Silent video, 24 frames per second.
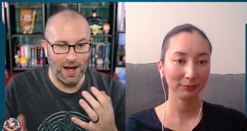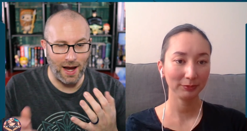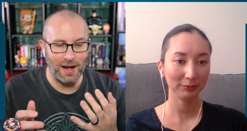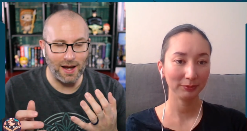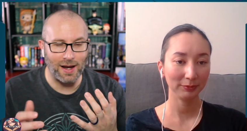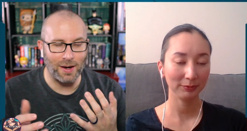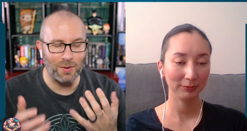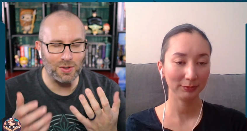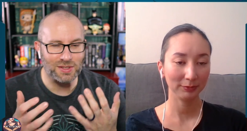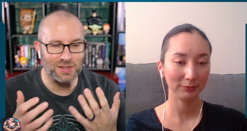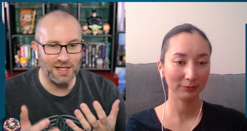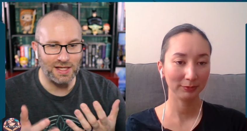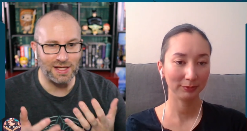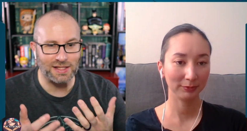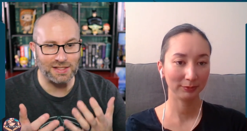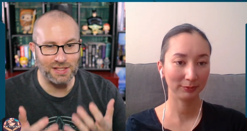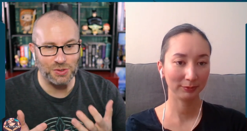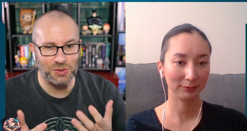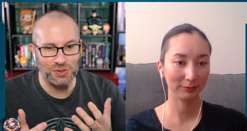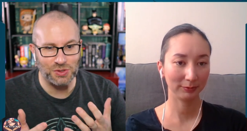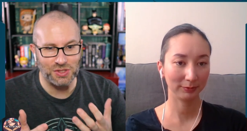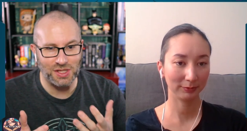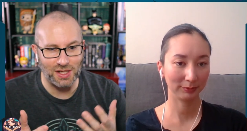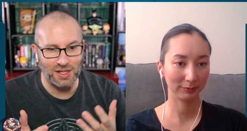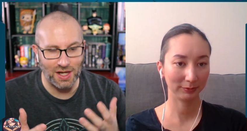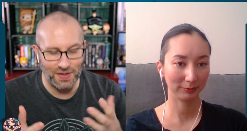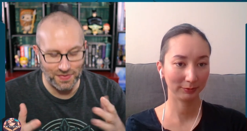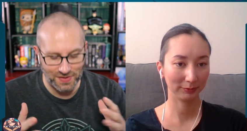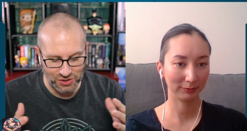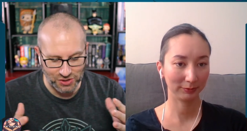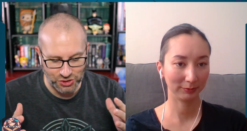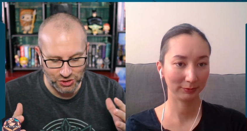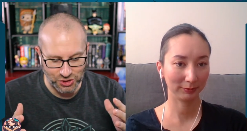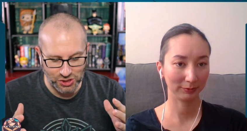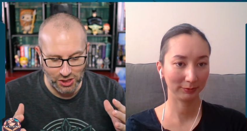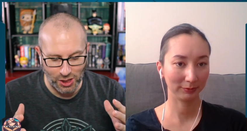Speaker 1: I always think it's interesting on
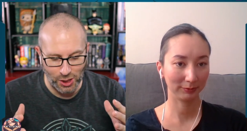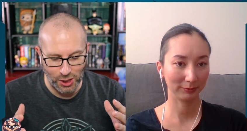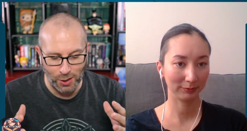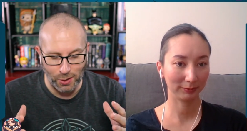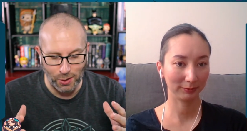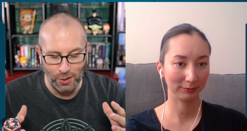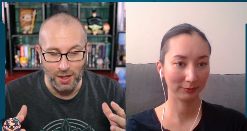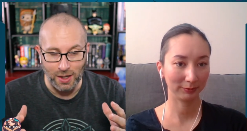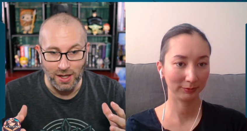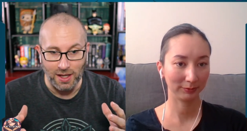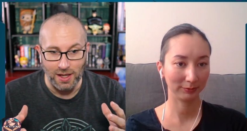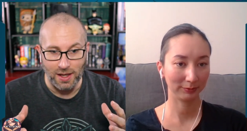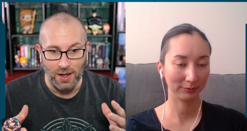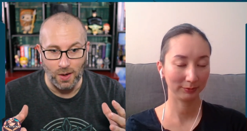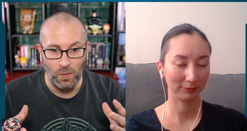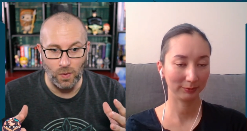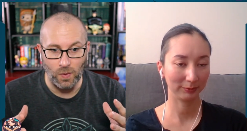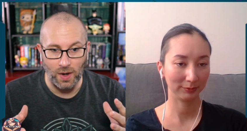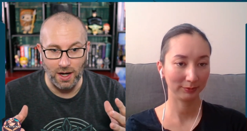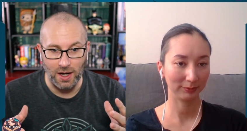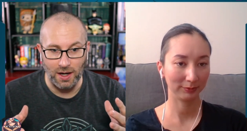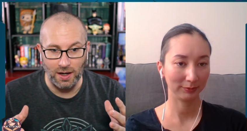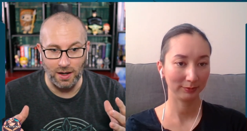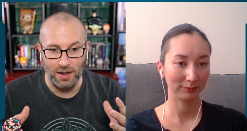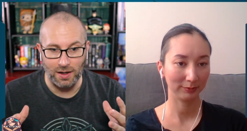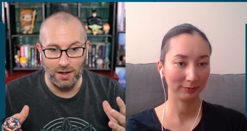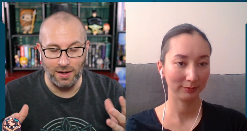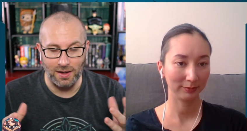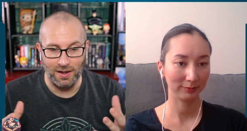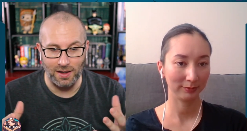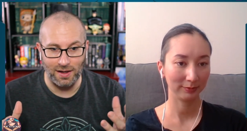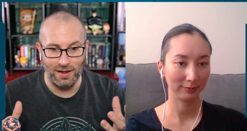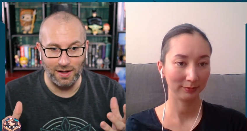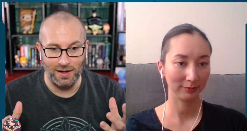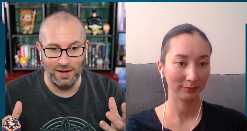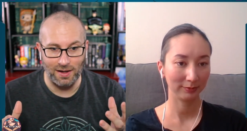this show
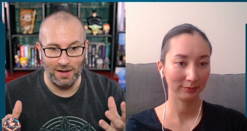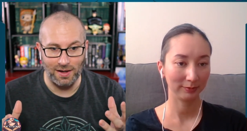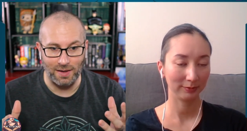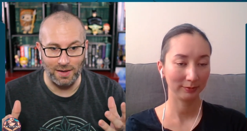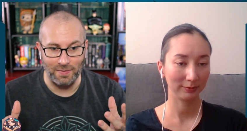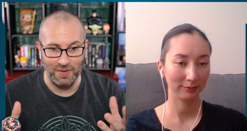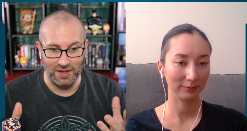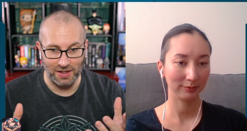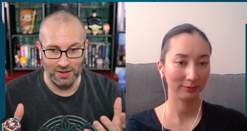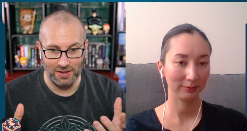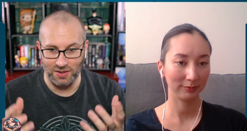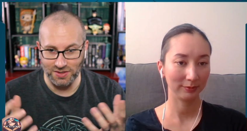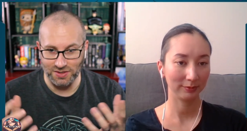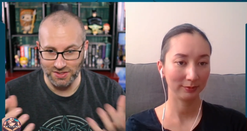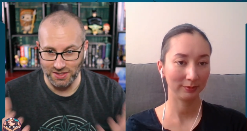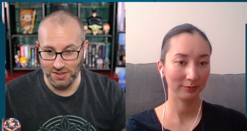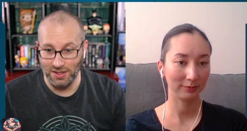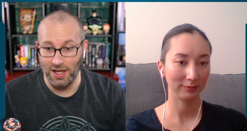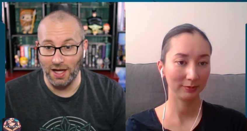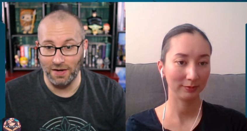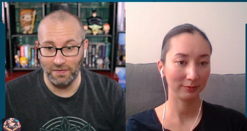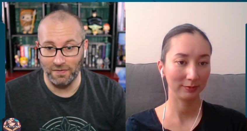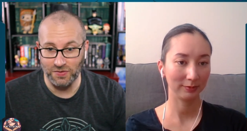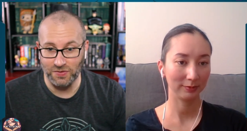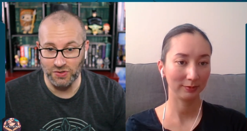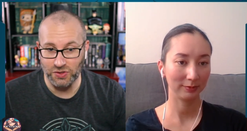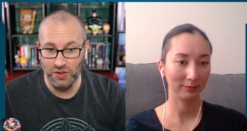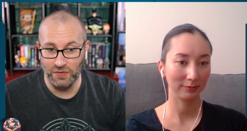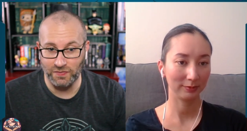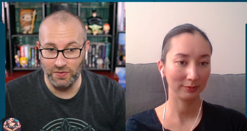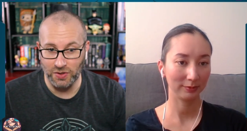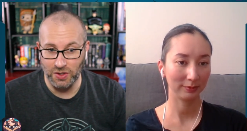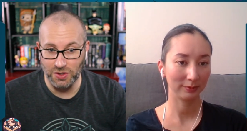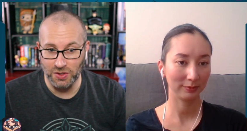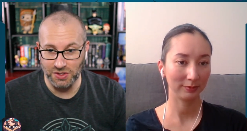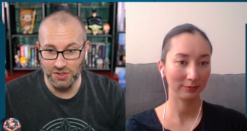where, uh, I mean, there's a lot of
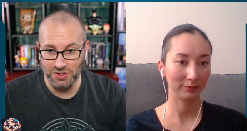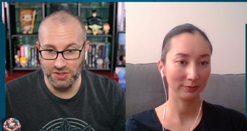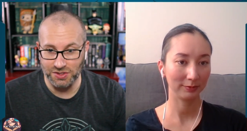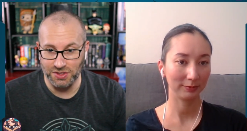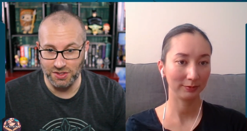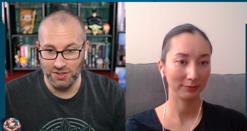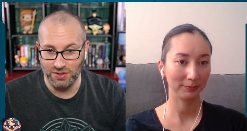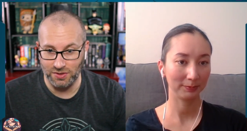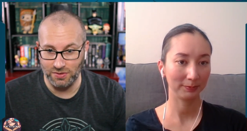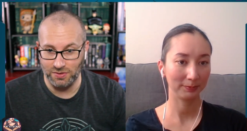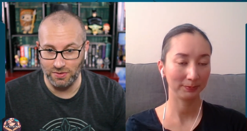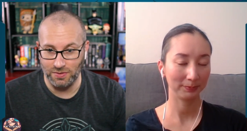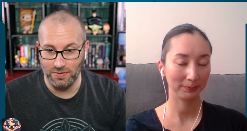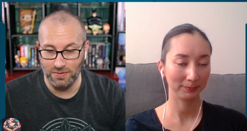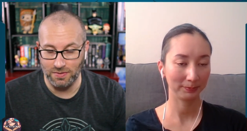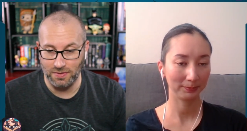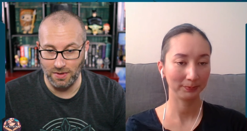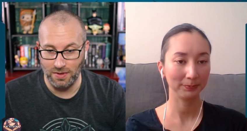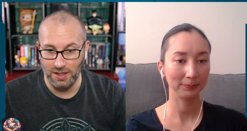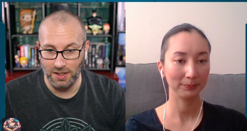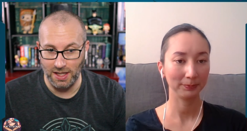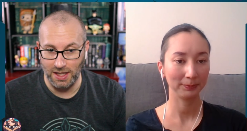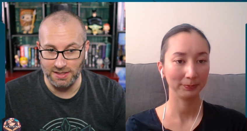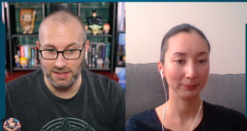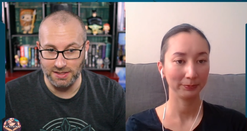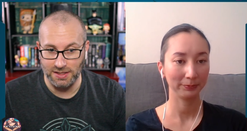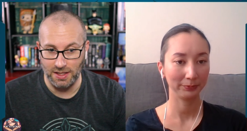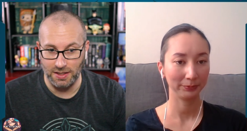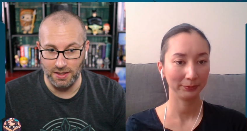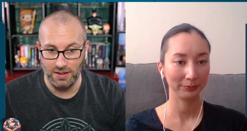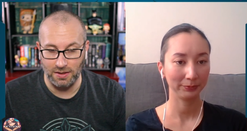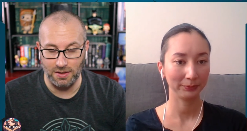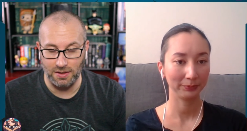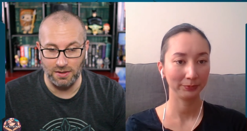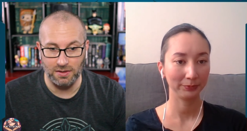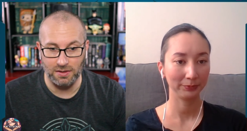Scrivener users who are guests
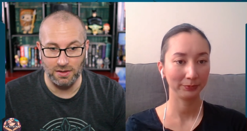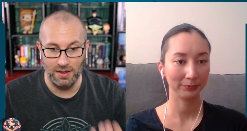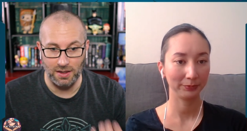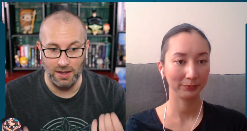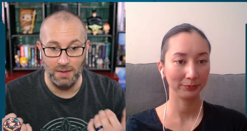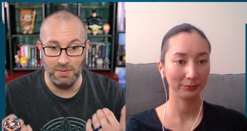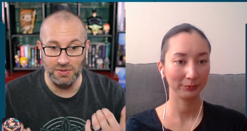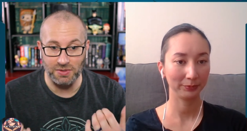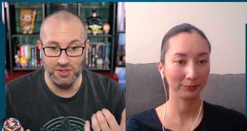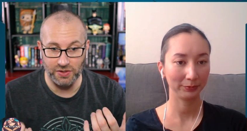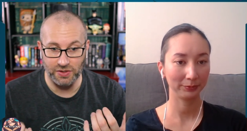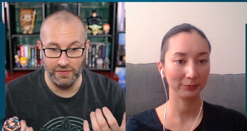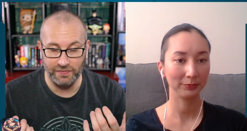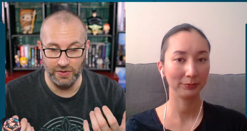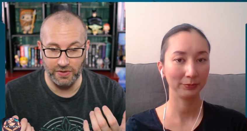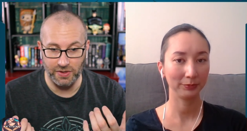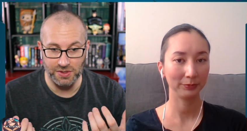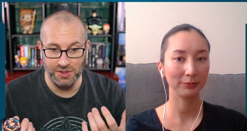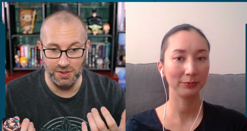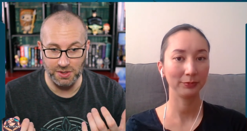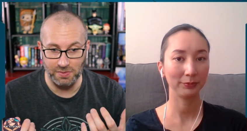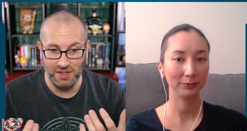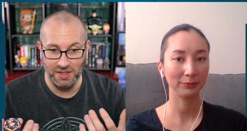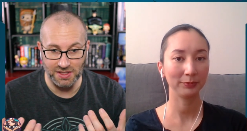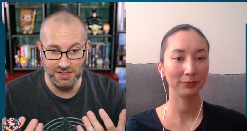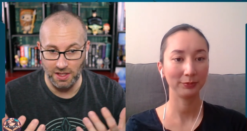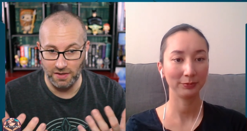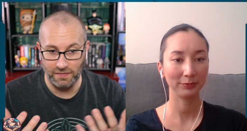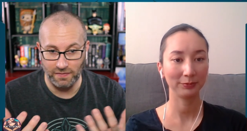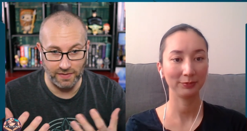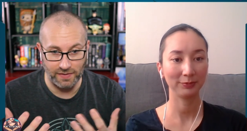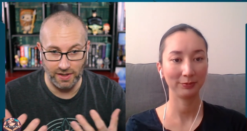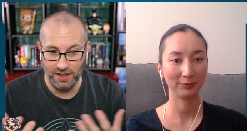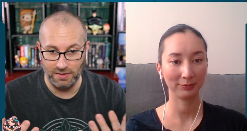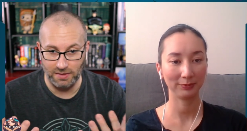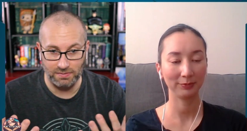on here. I'm a Scrivener user
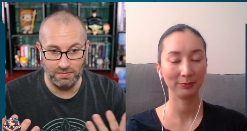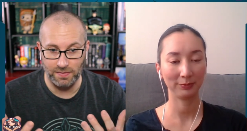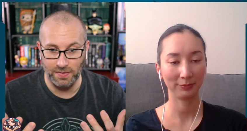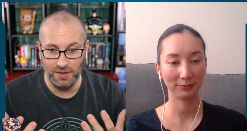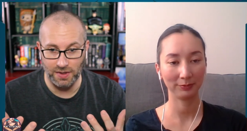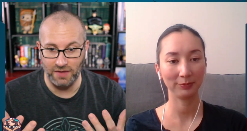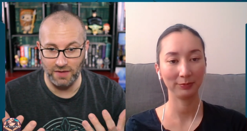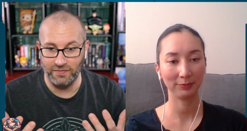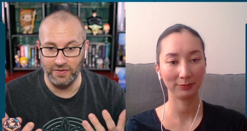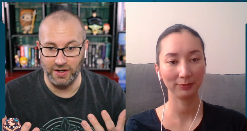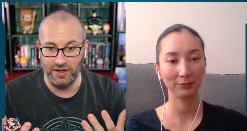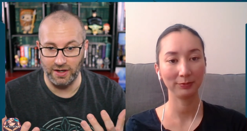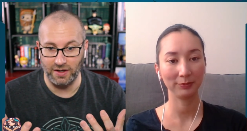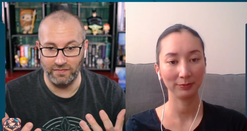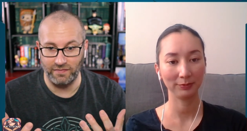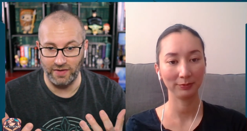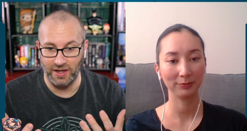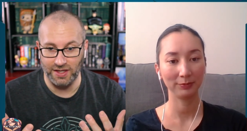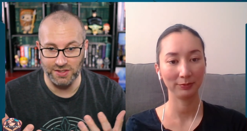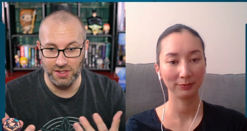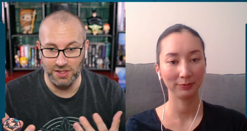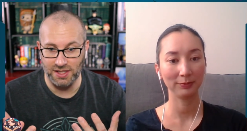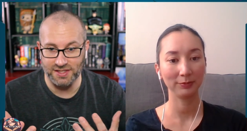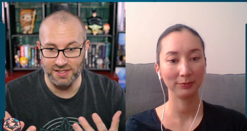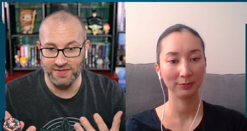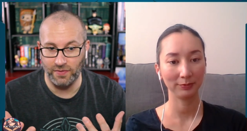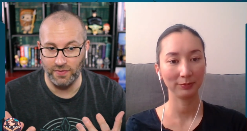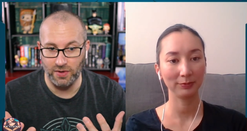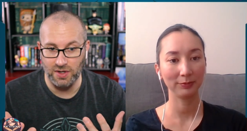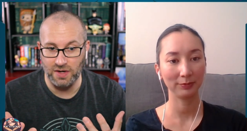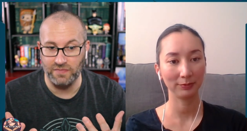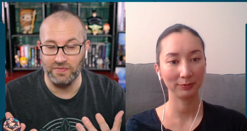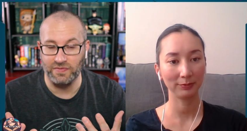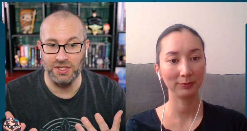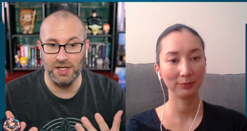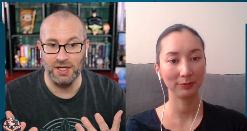myself, and I love it and evangelize
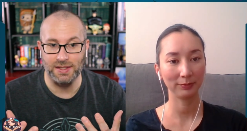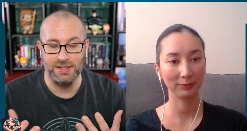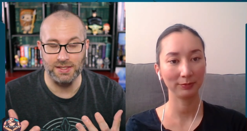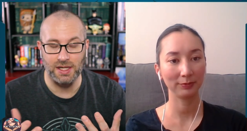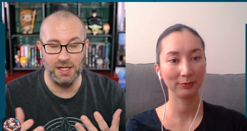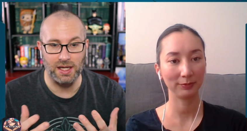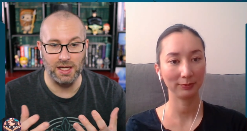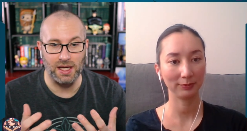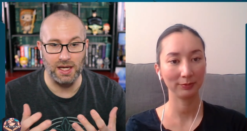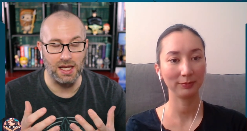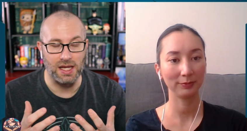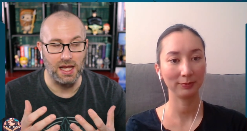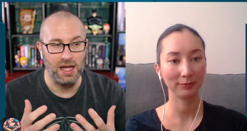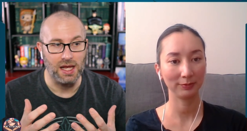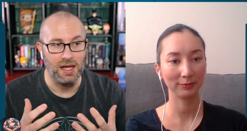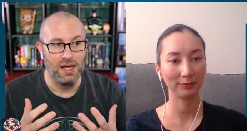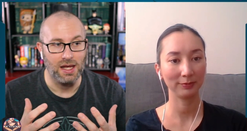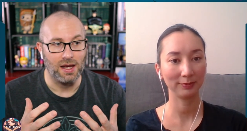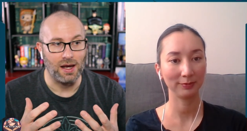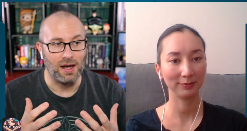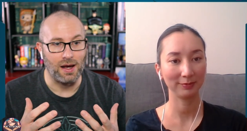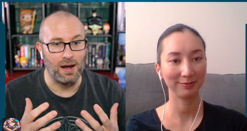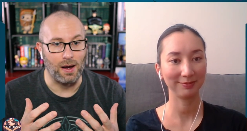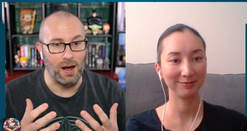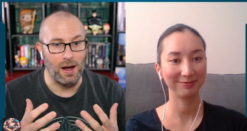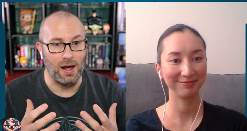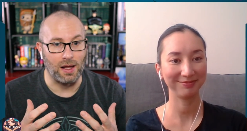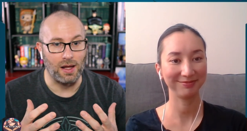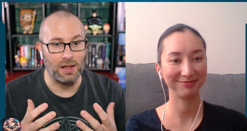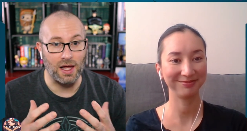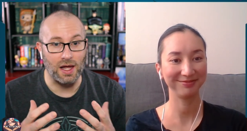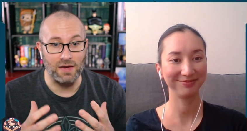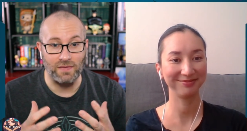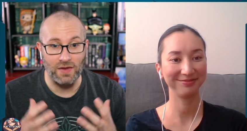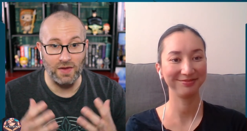for it every chance I get. Uh, a lot of